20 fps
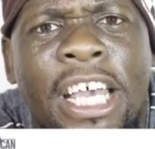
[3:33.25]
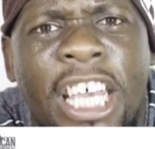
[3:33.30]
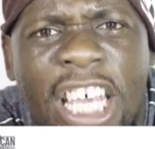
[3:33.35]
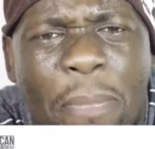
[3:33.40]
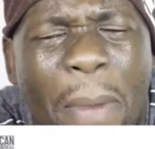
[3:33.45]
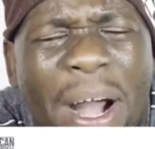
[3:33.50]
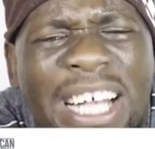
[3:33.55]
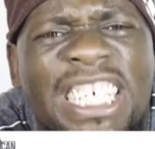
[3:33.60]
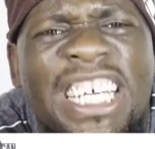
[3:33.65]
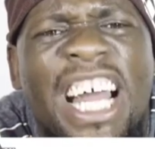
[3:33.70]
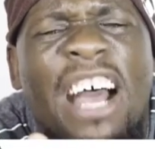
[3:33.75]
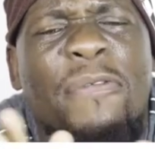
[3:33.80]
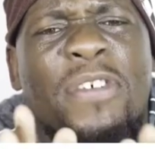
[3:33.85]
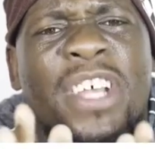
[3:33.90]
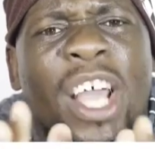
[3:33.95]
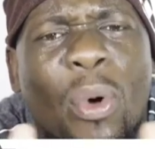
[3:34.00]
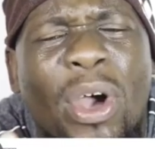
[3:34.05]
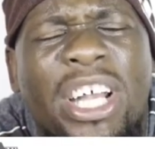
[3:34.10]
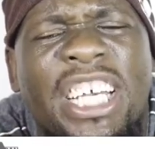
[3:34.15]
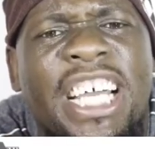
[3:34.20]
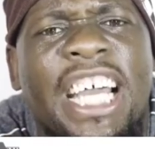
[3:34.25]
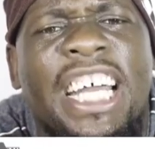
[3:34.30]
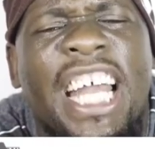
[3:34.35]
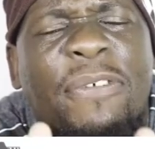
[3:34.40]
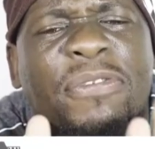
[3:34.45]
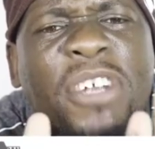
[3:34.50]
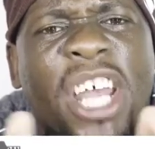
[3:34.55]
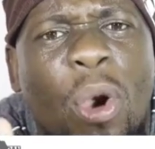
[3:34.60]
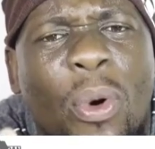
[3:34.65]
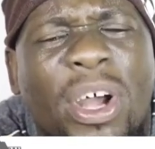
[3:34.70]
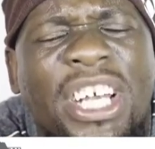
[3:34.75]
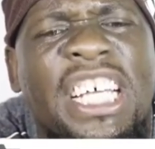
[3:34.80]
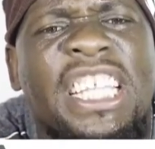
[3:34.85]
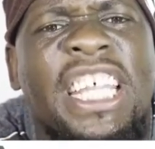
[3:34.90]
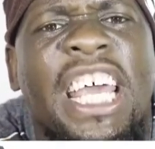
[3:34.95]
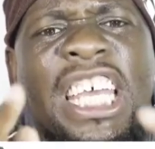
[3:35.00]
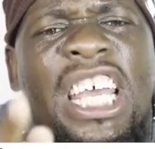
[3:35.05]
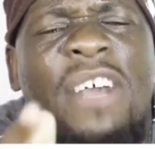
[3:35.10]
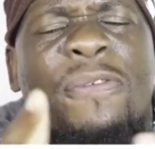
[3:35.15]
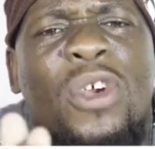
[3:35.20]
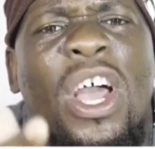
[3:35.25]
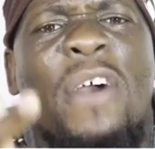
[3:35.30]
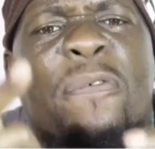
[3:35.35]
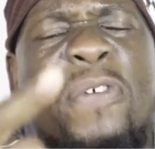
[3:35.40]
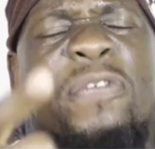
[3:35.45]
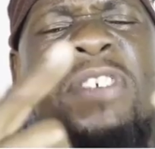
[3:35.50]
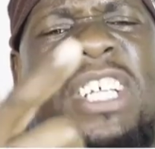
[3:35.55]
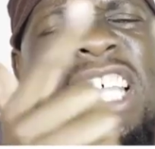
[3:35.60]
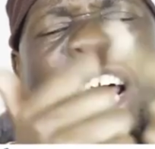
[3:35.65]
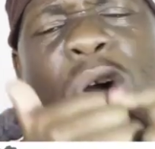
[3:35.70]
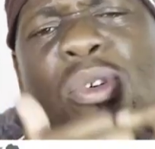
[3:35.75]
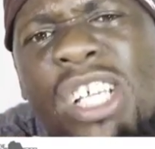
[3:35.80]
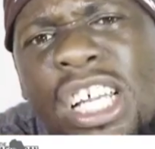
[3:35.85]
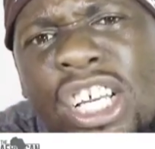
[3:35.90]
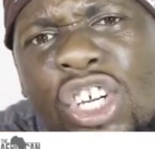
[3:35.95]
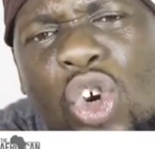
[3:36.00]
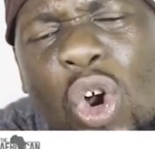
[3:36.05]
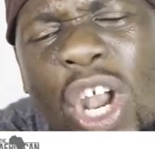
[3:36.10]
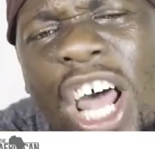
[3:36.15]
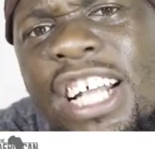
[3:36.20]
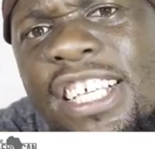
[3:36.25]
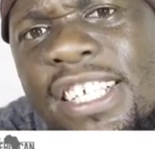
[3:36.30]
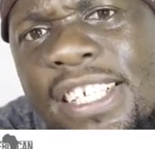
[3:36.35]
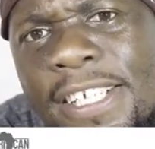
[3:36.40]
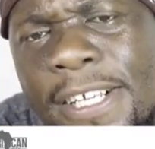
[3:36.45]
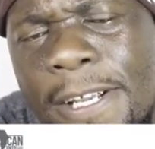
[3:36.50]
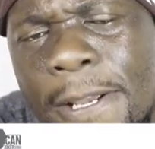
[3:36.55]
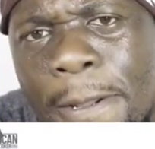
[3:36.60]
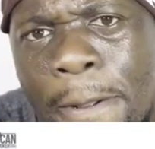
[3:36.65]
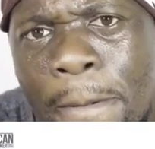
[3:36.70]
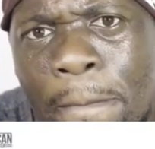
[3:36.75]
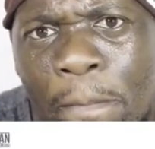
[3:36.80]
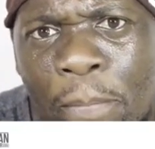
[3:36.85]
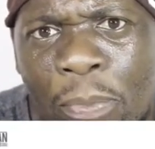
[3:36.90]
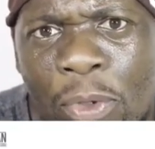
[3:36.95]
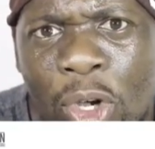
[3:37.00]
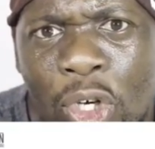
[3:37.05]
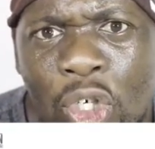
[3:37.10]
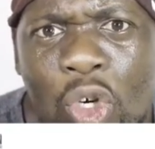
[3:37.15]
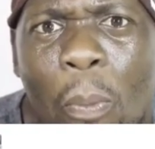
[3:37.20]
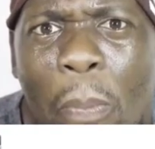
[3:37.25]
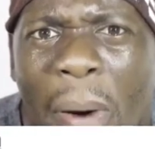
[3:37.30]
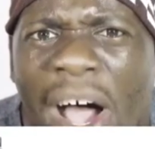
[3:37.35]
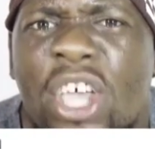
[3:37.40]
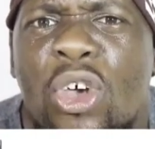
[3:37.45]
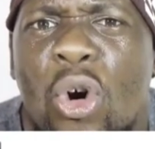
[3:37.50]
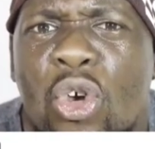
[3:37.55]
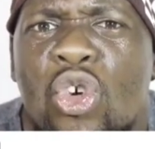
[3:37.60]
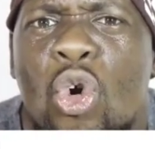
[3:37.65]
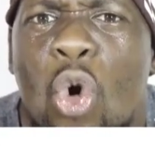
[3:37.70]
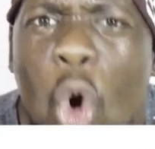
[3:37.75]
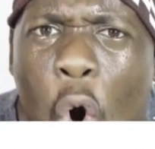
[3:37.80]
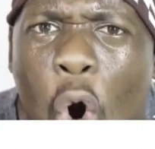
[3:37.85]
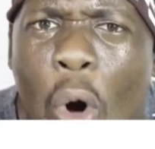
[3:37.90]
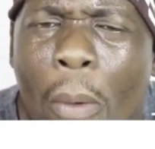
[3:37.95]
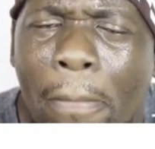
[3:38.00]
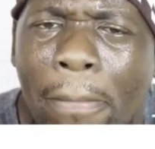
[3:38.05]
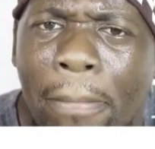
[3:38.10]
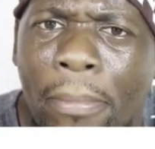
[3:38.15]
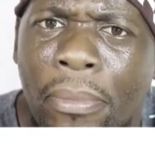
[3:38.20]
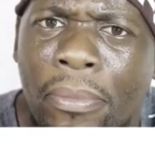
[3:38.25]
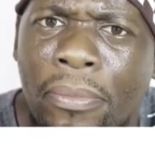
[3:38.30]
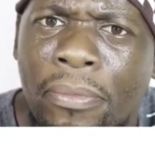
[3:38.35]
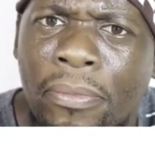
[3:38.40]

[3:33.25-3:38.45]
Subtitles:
Imagine having a wedding and after a wedding they give you a $50,000 to buy your new home.